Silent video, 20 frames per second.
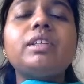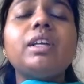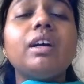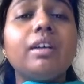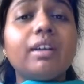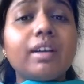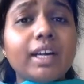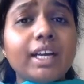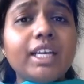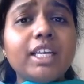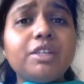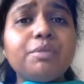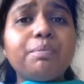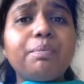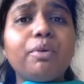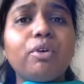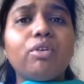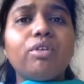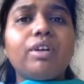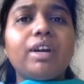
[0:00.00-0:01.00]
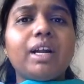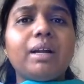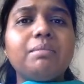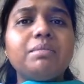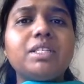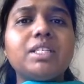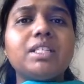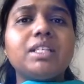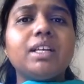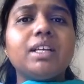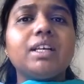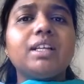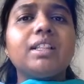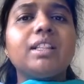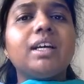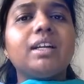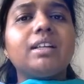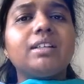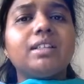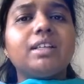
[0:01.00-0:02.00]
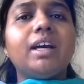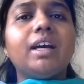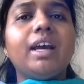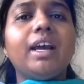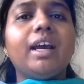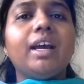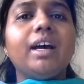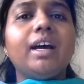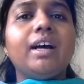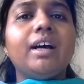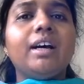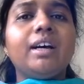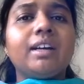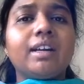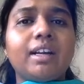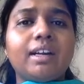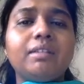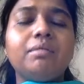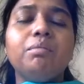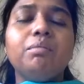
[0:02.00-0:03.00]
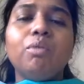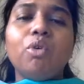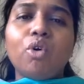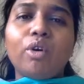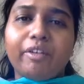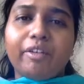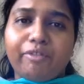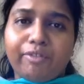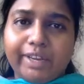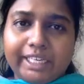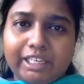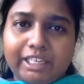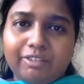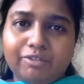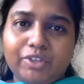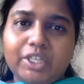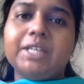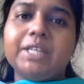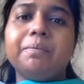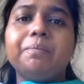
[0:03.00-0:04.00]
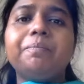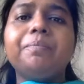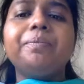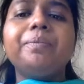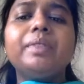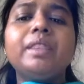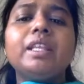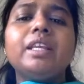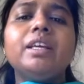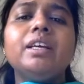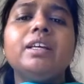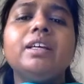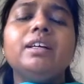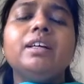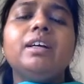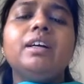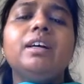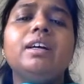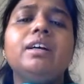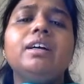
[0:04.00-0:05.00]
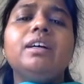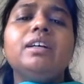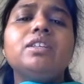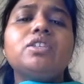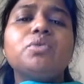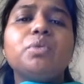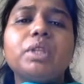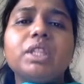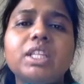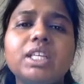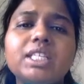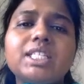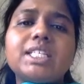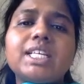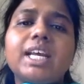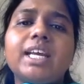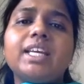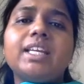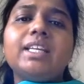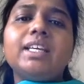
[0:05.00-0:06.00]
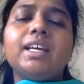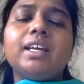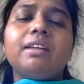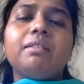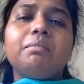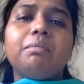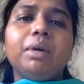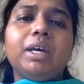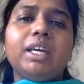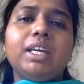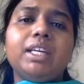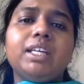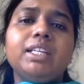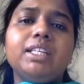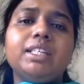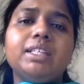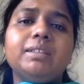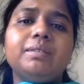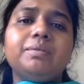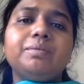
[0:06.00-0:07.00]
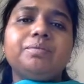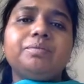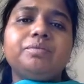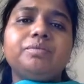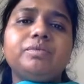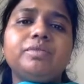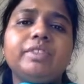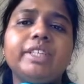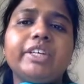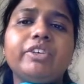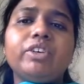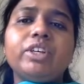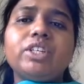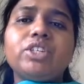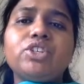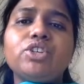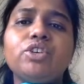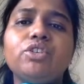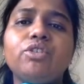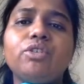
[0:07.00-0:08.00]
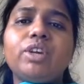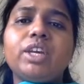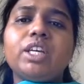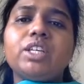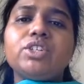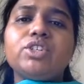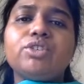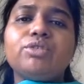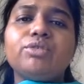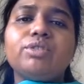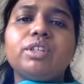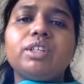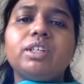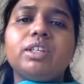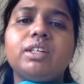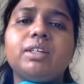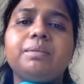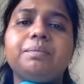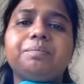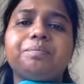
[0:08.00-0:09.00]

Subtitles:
write programs that run more effectively. So, with this idea in mind, we are going to look into the